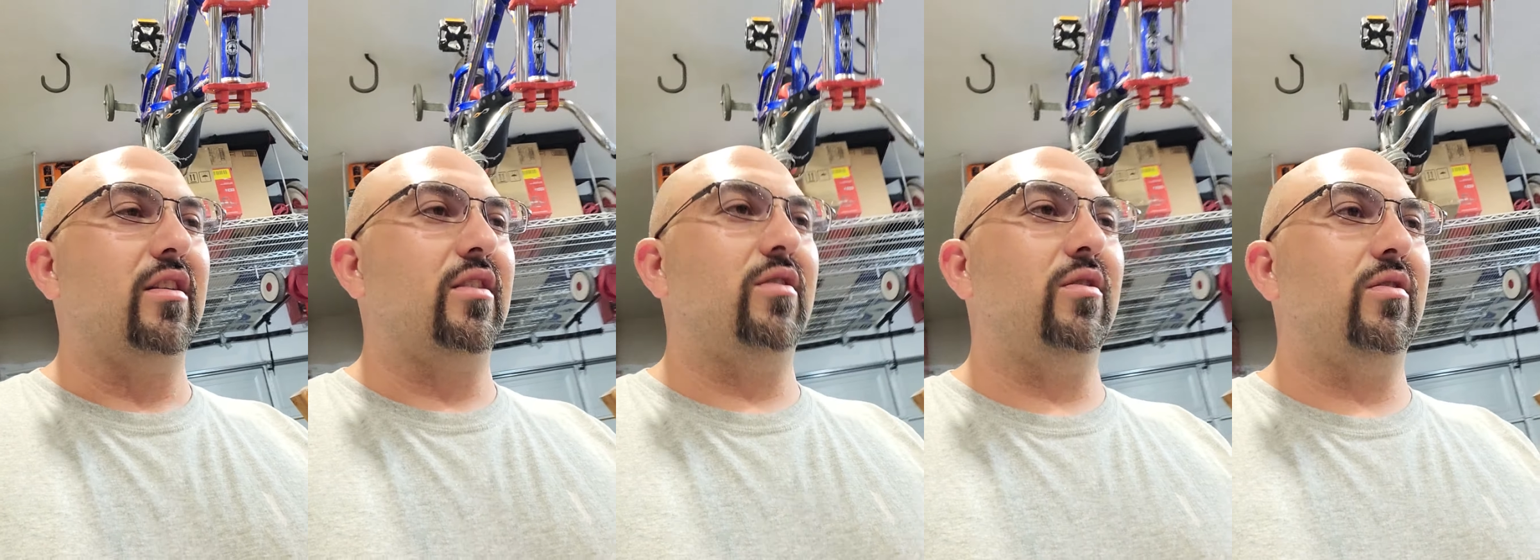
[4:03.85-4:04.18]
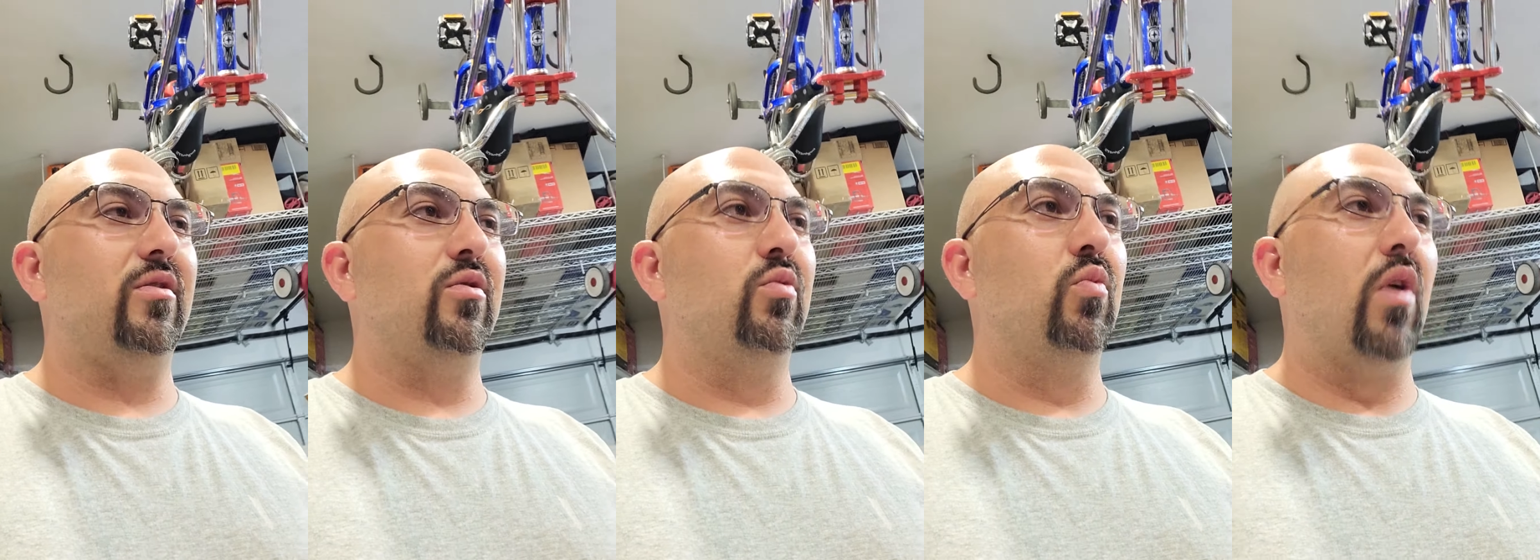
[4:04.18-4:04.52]

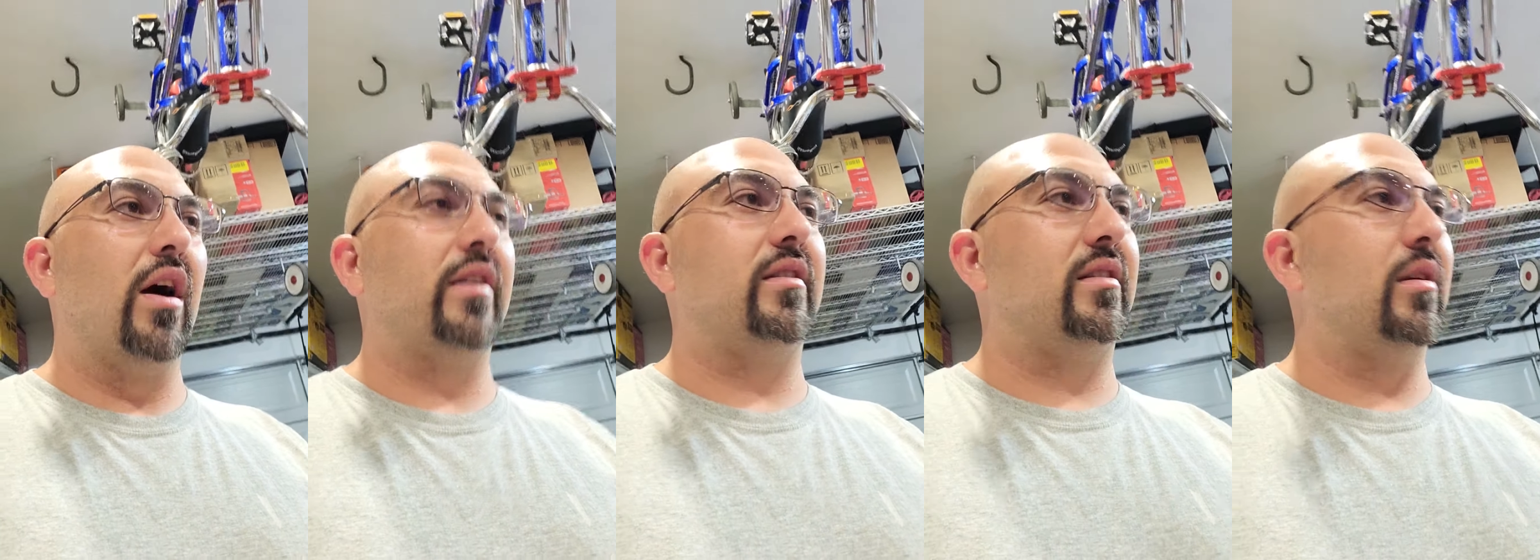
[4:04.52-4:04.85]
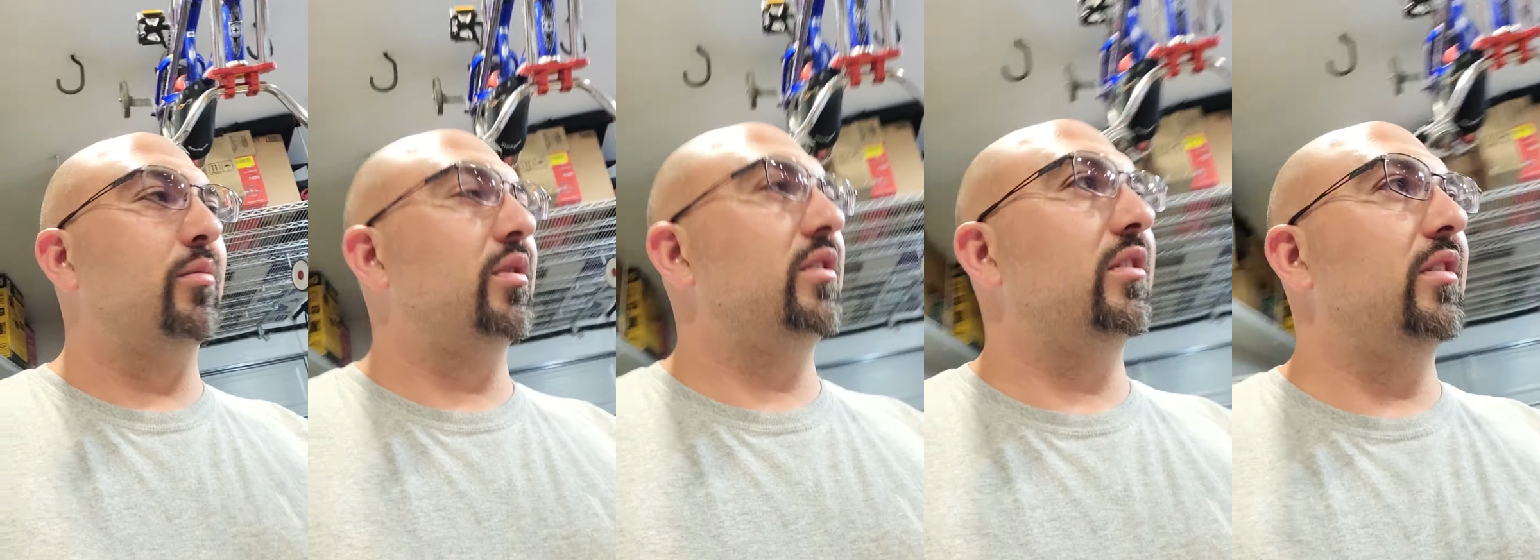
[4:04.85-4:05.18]
You watch
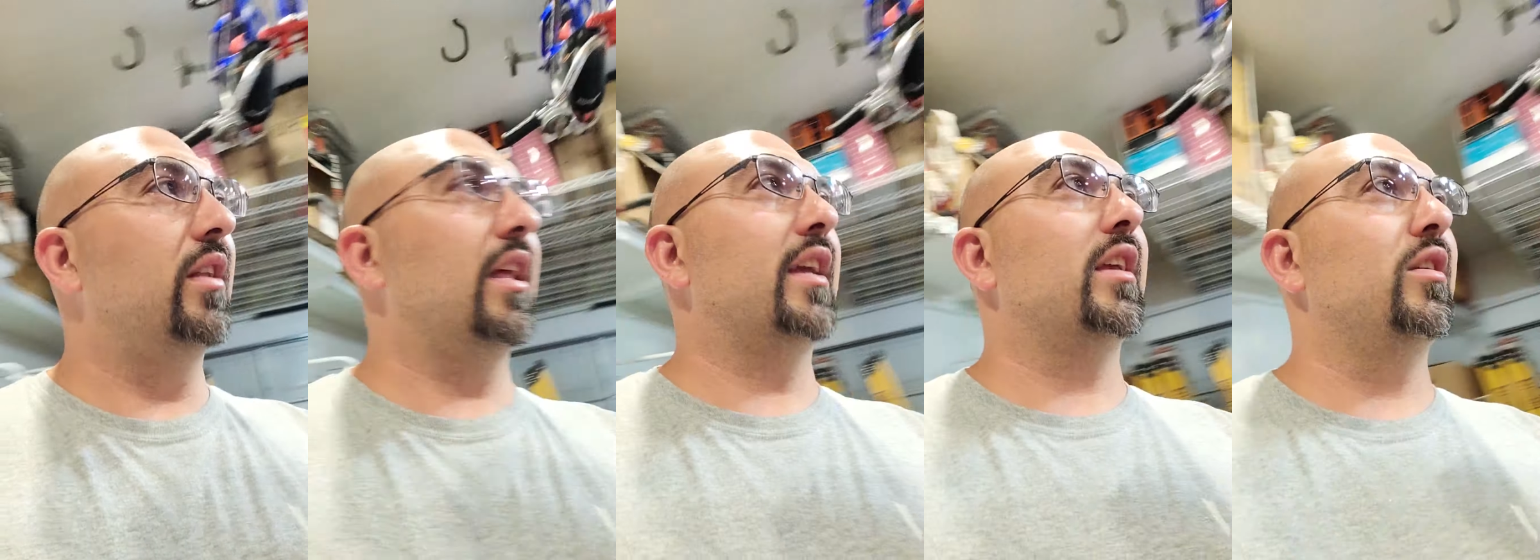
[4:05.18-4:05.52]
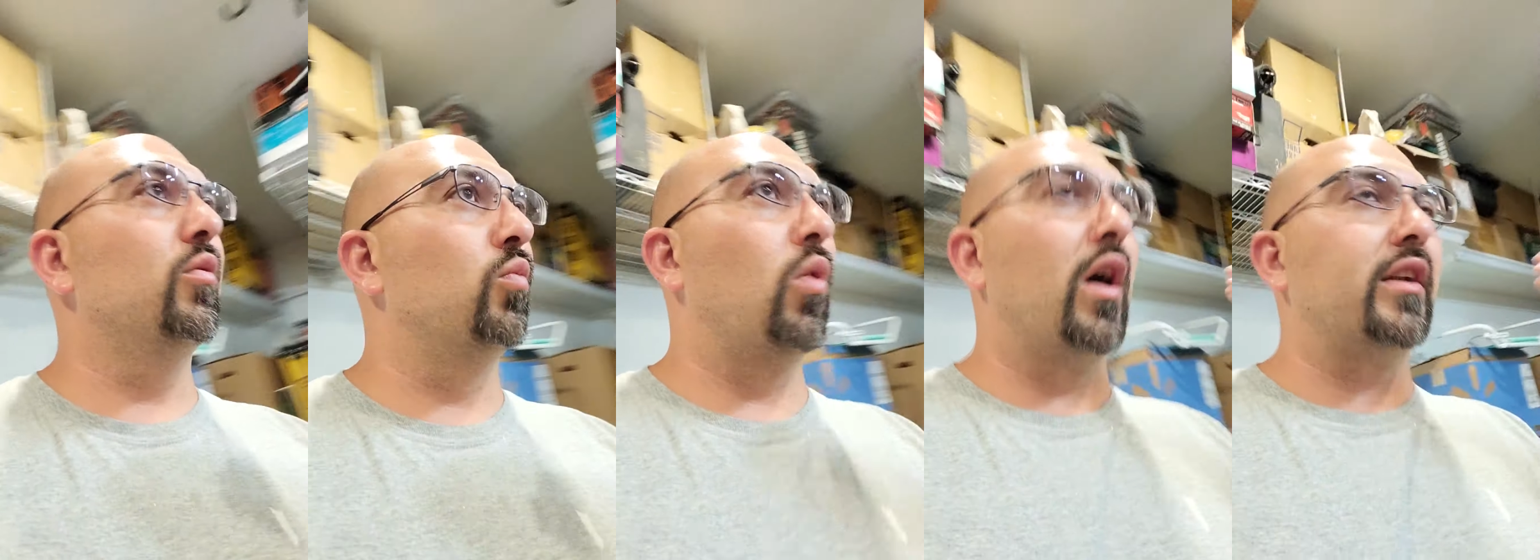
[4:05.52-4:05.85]
someone, you're
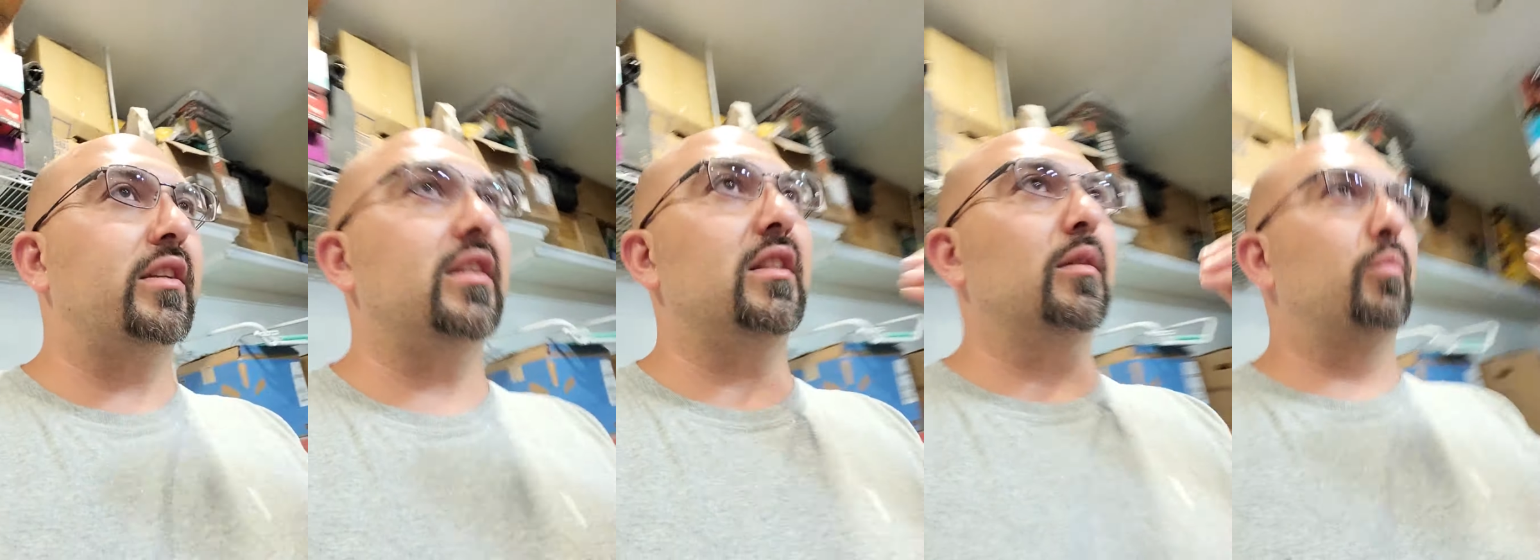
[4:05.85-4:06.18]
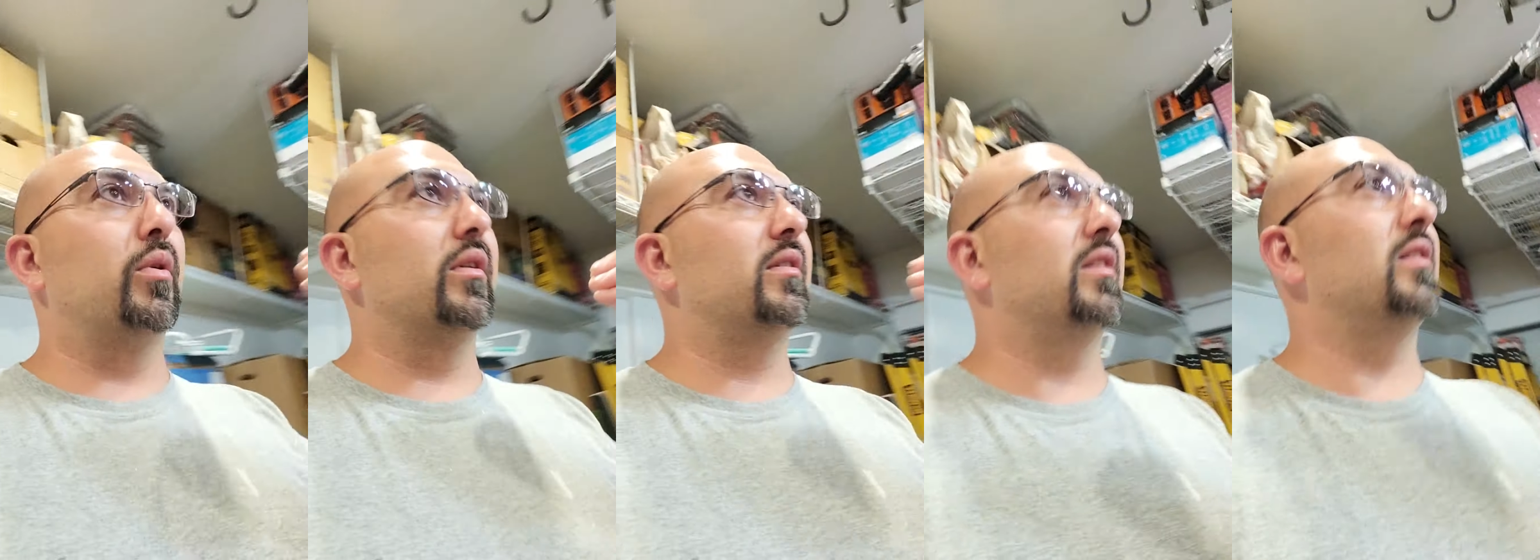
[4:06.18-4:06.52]
watching the
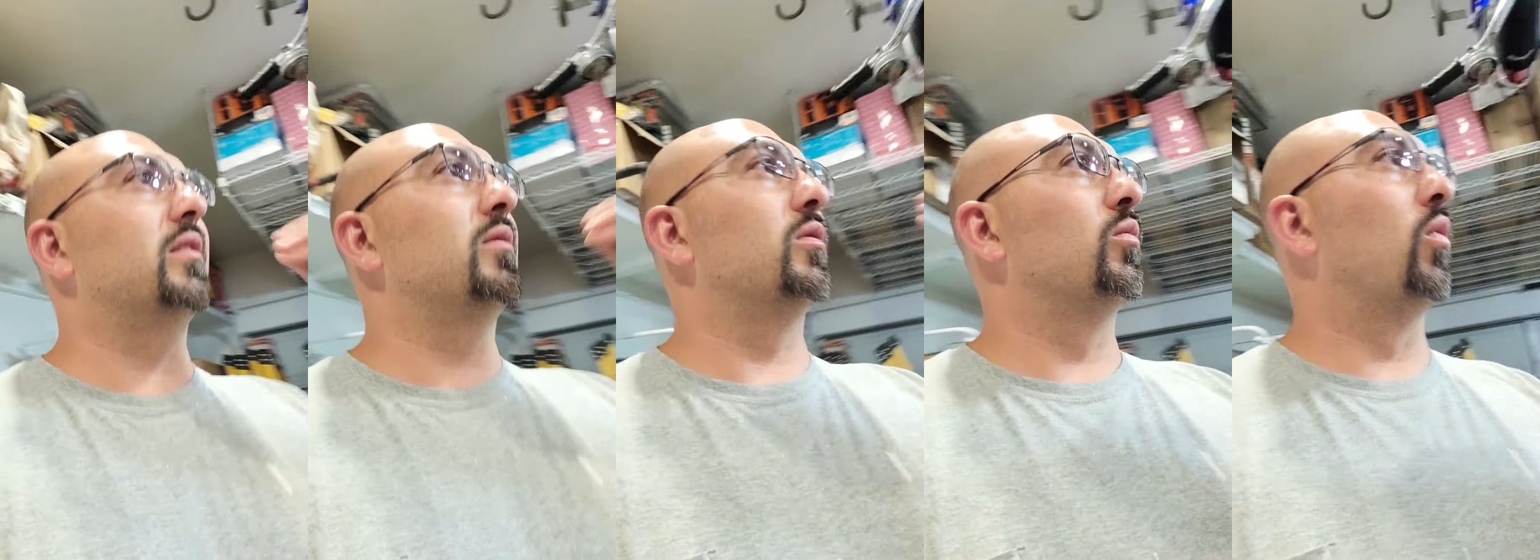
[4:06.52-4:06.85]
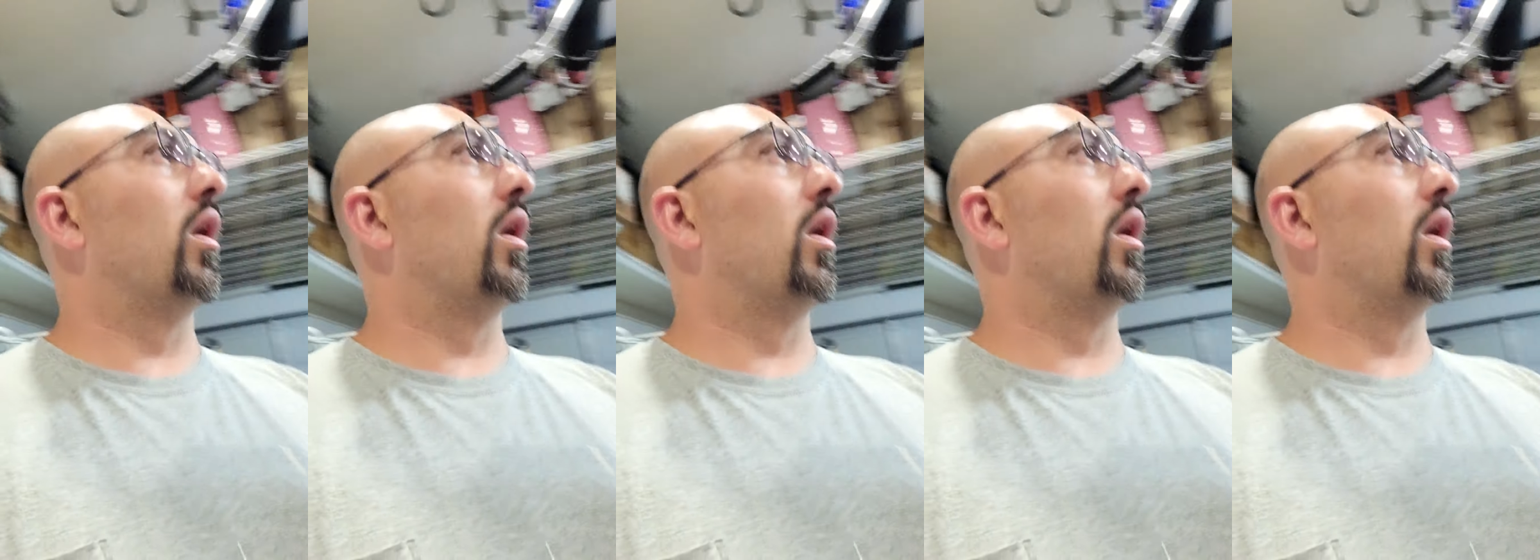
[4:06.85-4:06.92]
person